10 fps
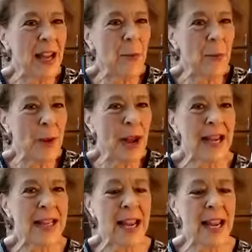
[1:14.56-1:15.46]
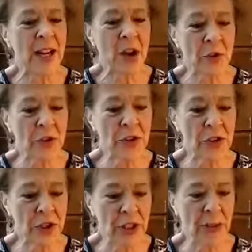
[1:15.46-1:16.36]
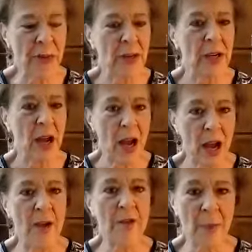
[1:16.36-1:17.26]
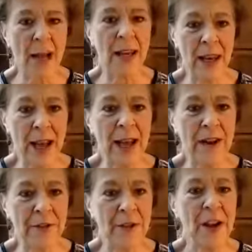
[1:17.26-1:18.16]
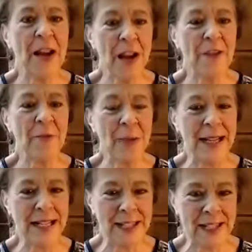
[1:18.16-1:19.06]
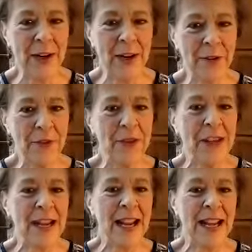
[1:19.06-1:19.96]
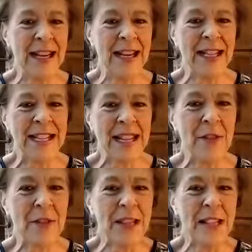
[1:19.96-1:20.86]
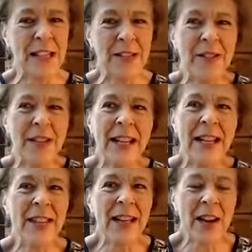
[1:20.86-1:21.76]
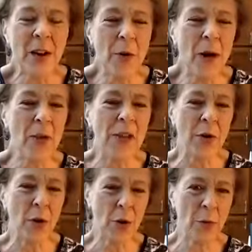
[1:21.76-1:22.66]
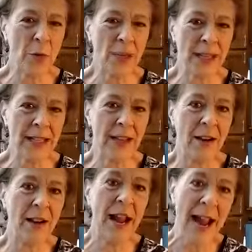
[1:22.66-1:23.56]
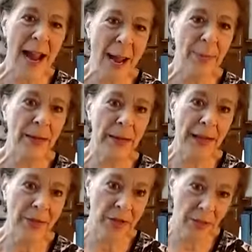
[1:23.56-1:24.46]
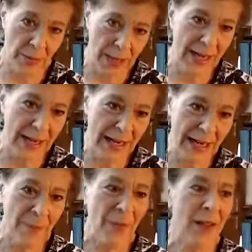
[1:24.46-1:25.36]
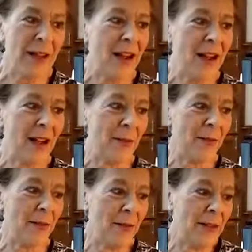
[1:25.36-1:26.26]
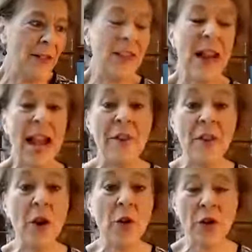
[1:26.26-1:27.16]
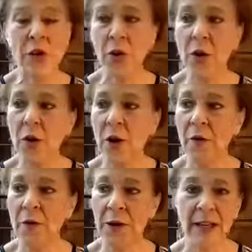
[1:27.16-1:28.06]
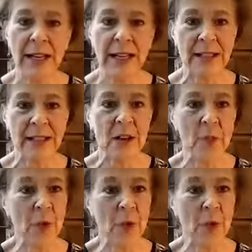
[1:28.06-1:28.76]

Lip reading: when I take ownership of my life, of myself, and instead of thinking that, all these horrible things are happening to me, and that I have no control over it, well,